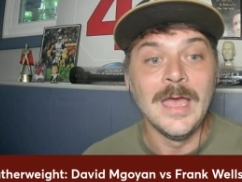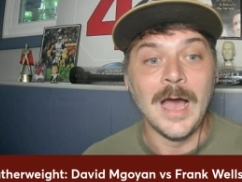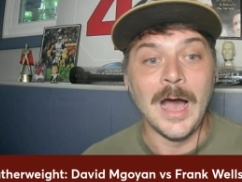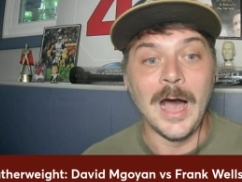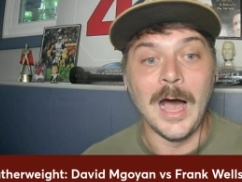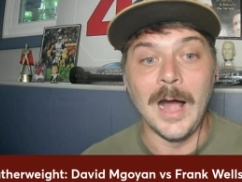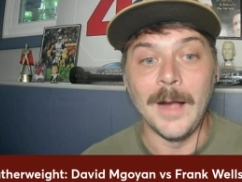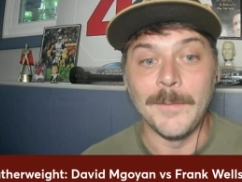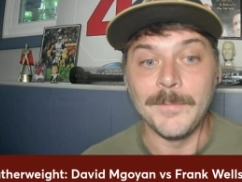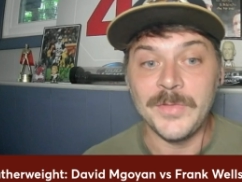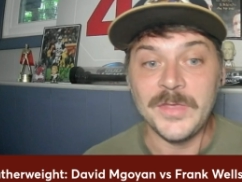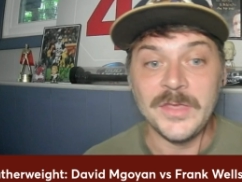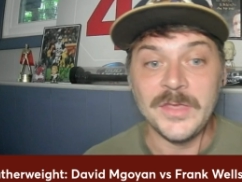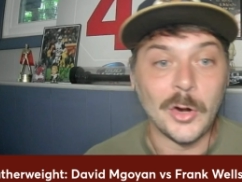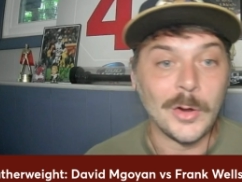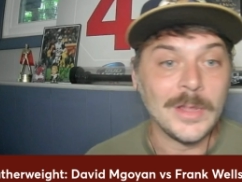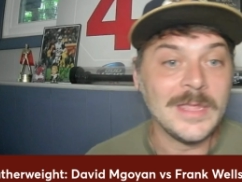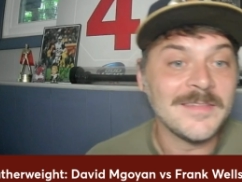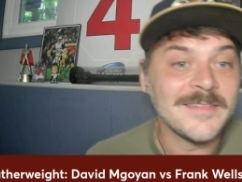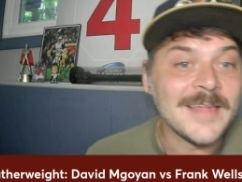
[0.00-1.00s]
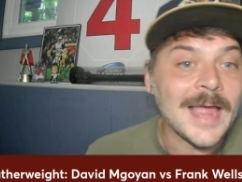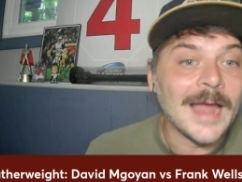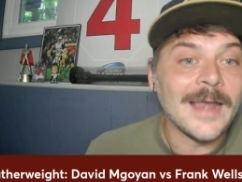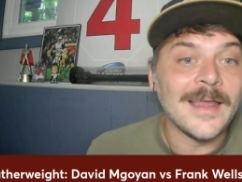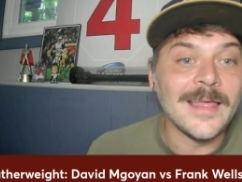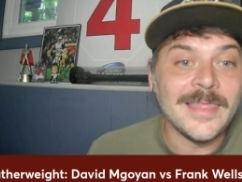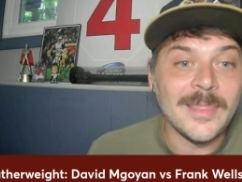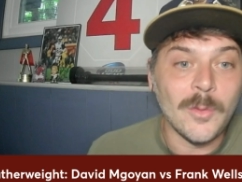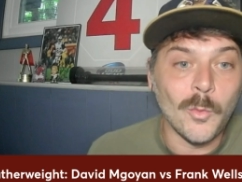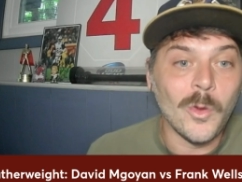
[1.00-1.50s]
Um, you know, he's kind
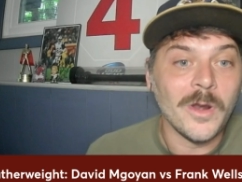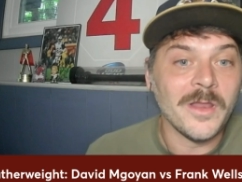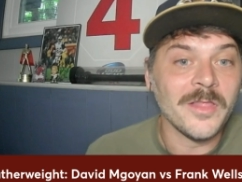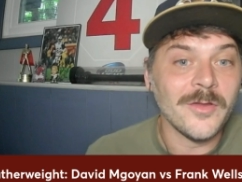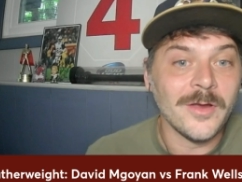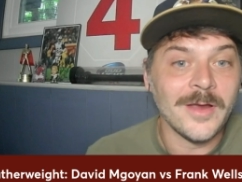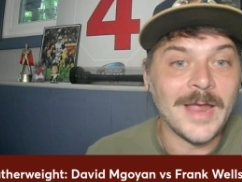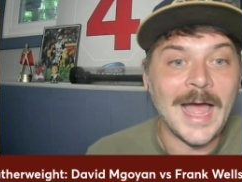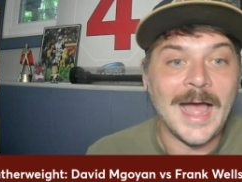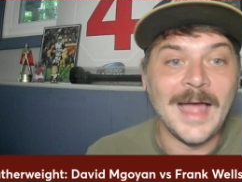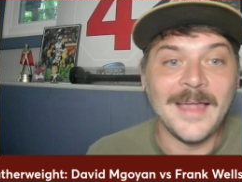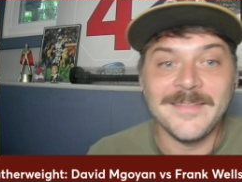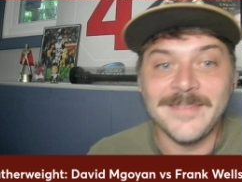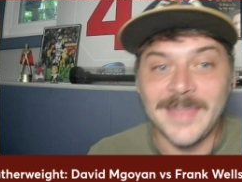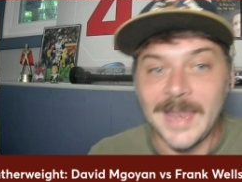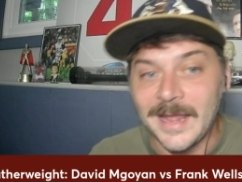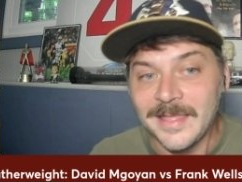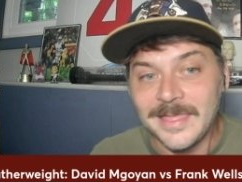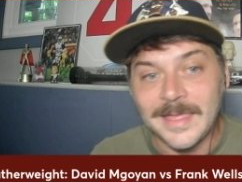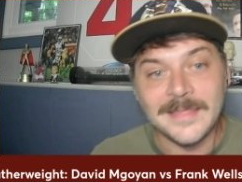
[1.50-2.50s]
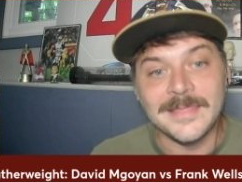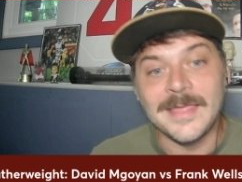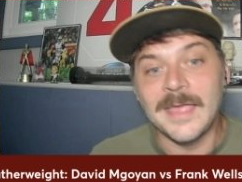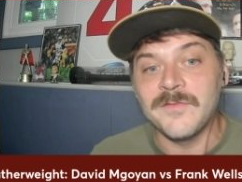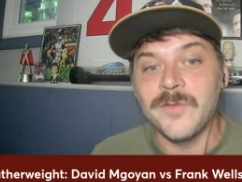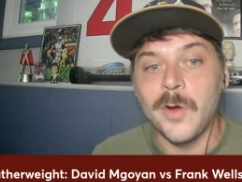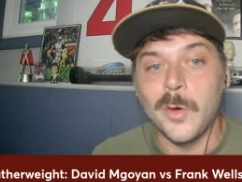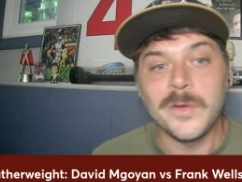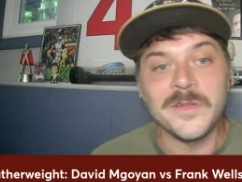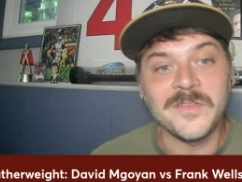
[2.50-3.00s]
of one of their guys that I think they've
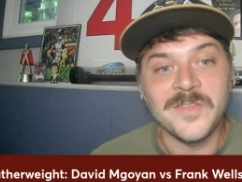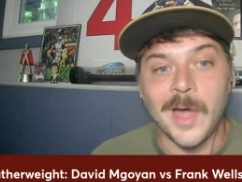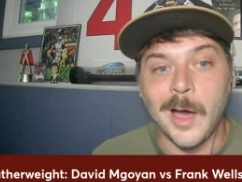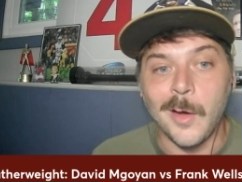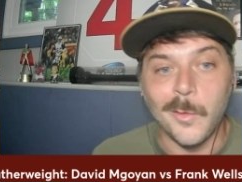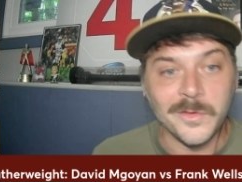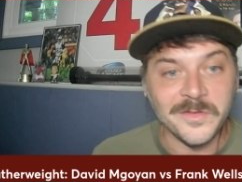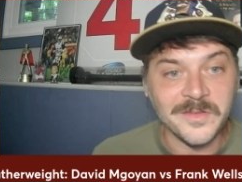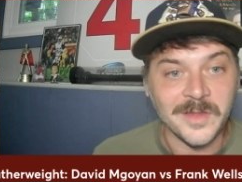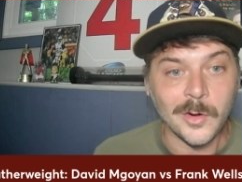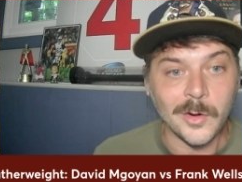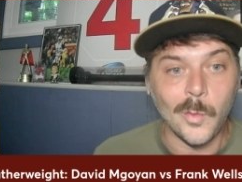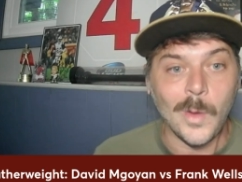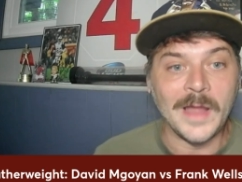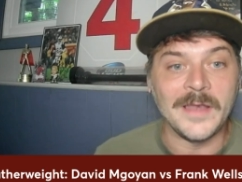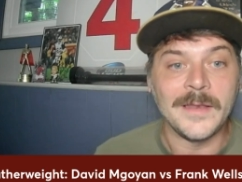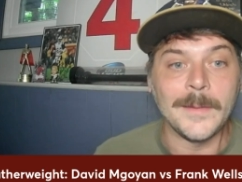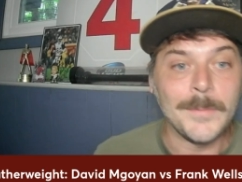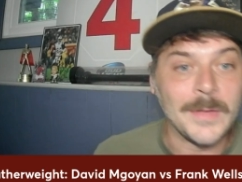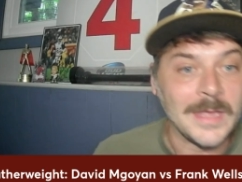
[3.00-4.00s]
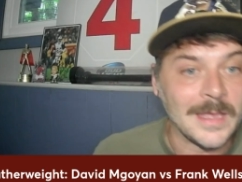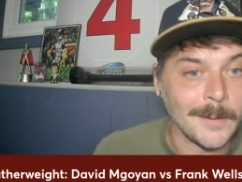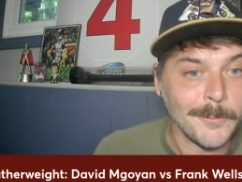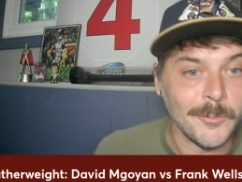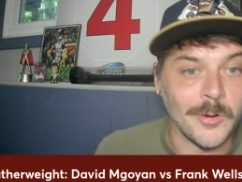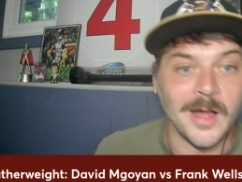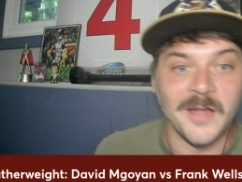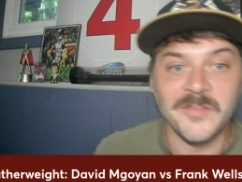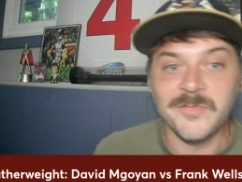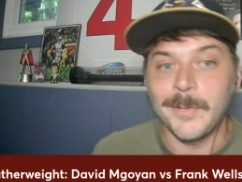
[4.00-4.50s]
always thought was going to wind up being a
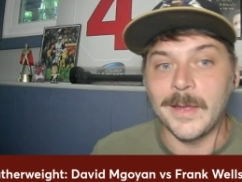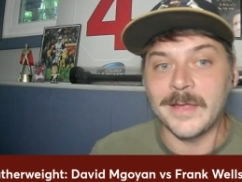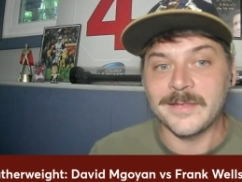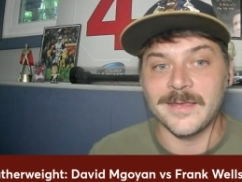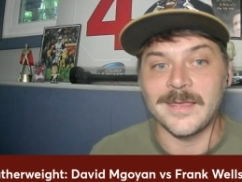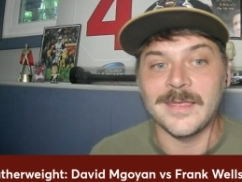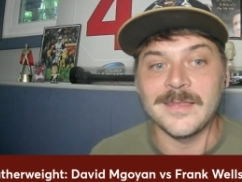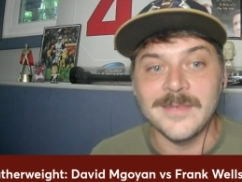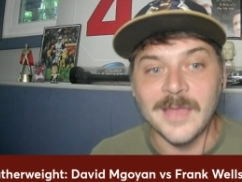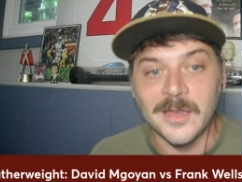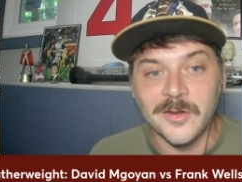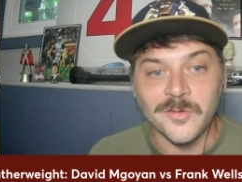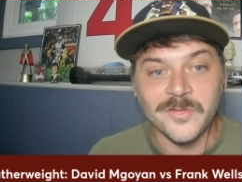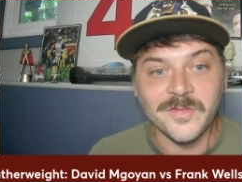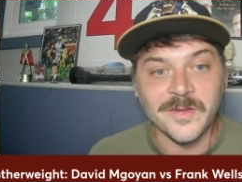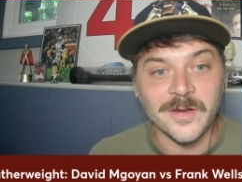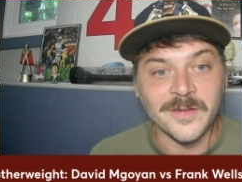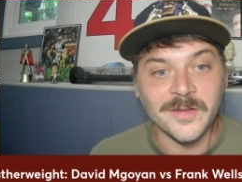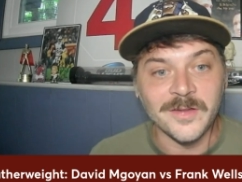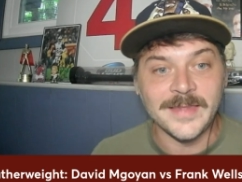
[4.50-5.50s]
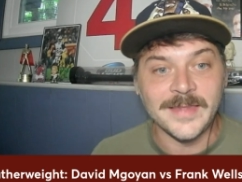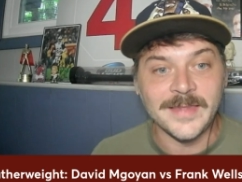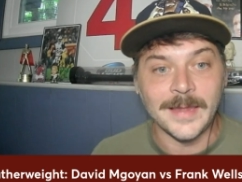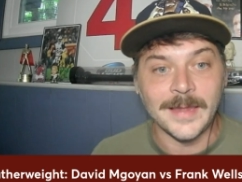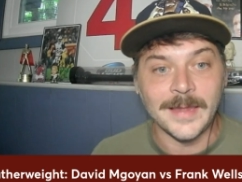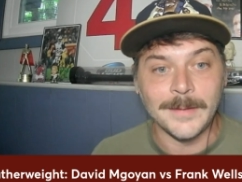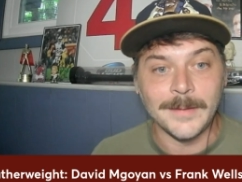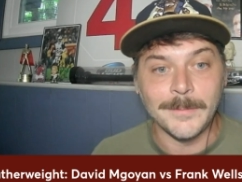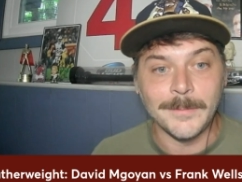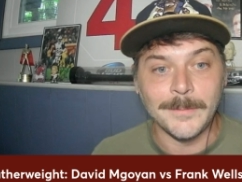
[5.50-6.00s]
prospect, a contender series type
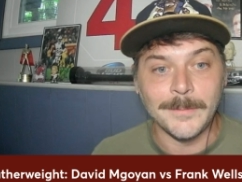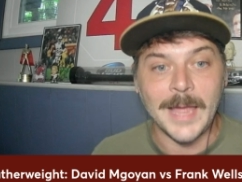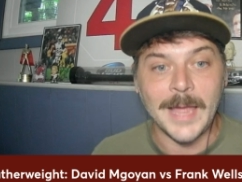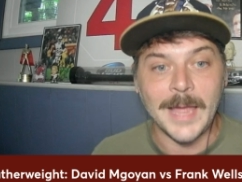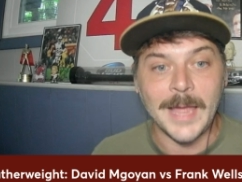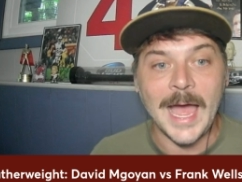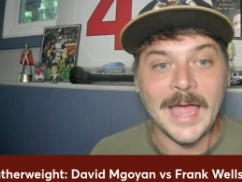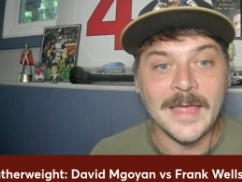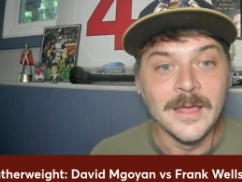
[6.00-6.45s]
guy.